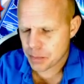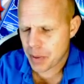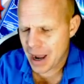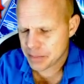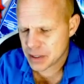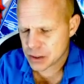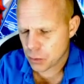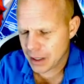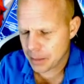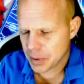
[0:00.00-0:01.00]
pop this
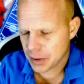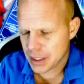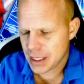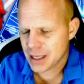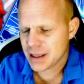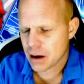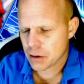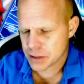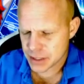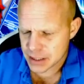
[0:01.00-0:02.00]
queen ability, get that
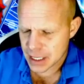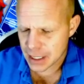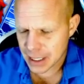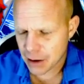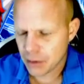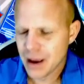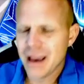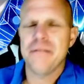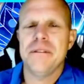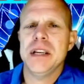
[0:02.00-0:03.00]
RC taken out,
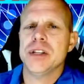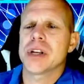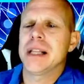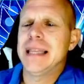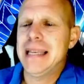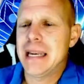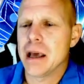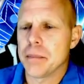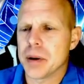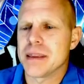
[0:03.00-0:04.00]
and finish cleaning
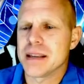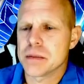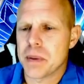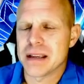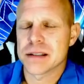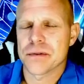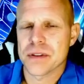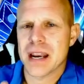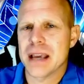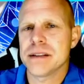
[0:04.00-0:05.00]
up this base for the
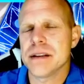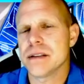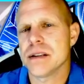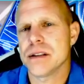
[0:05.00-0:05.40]
nice easy